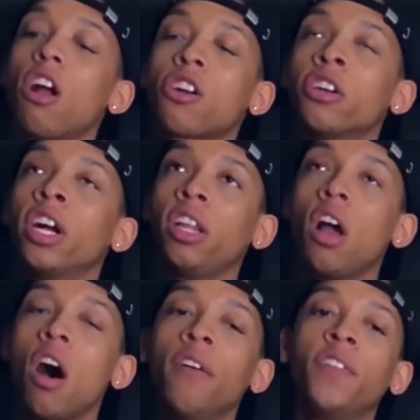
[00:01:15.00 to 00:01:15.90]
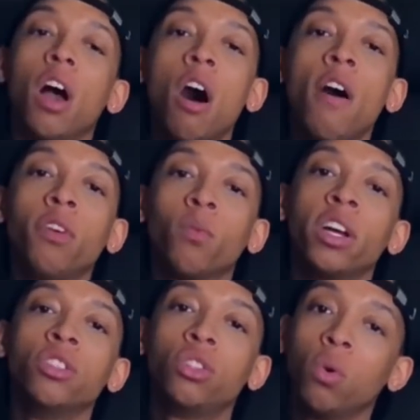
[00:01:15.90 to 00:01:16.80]
are currently on the On The
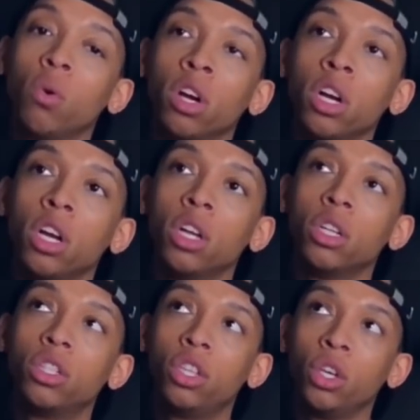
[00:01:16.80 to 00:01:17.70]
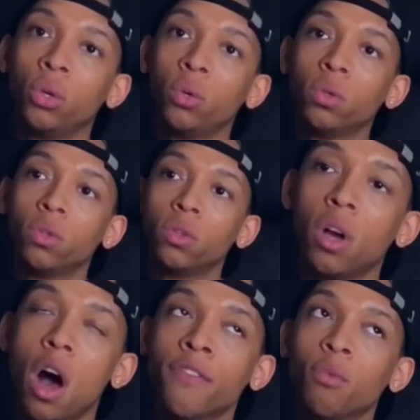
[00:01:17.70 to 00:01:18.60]
Run Tour 2.
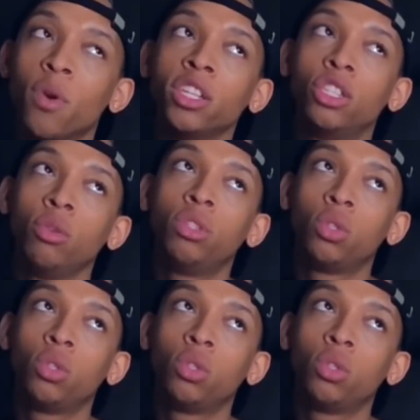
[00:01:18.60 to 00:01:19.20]
On The Run 2